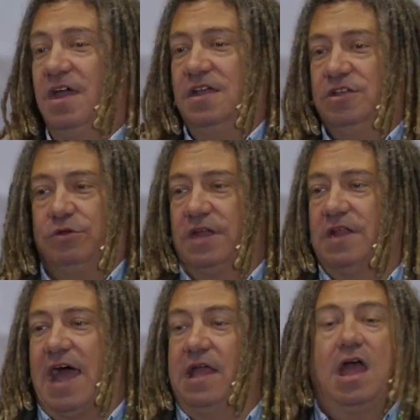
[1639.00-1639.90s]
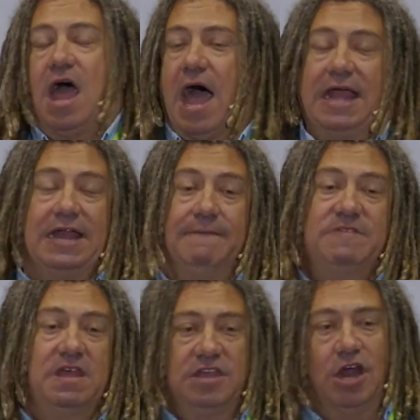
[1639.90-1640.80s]
I
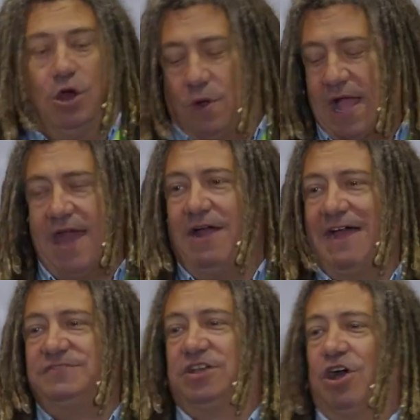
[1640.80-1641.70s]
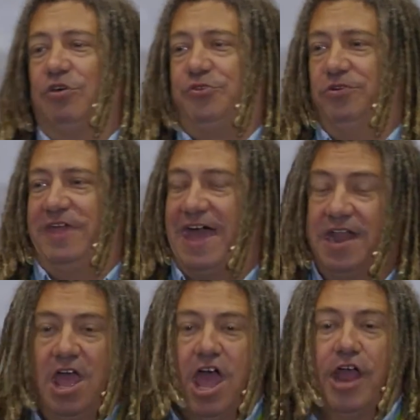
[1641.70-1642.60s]
don't have to go through that,
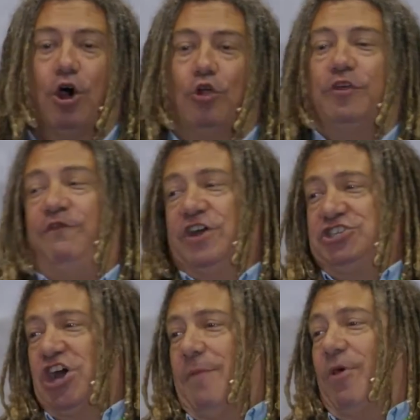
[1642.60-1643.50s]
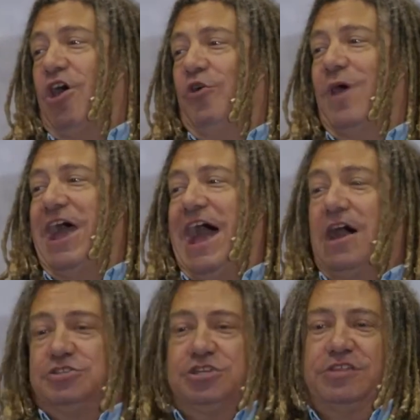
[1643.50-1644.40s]
hey, hold the fish up all the way
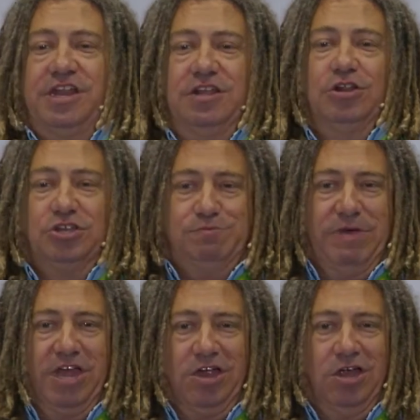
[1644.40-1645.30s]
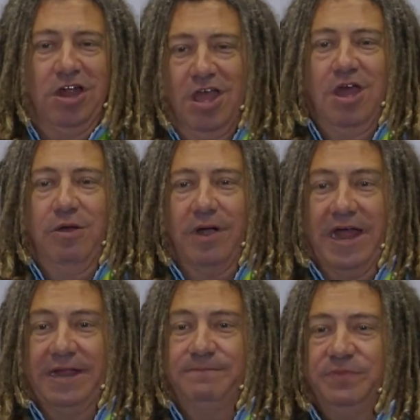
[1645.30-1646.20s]
out so that it looks bigger,
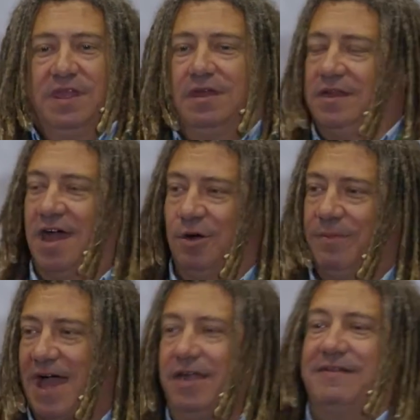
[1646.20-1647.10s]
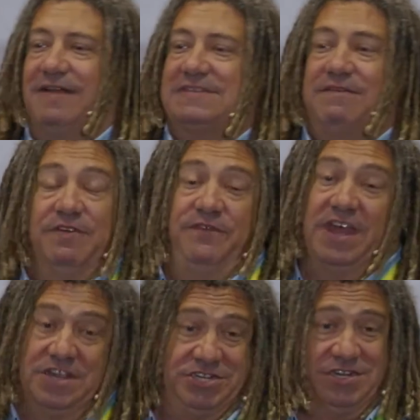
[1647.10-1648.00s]
right? No, I don't even have to have the fish.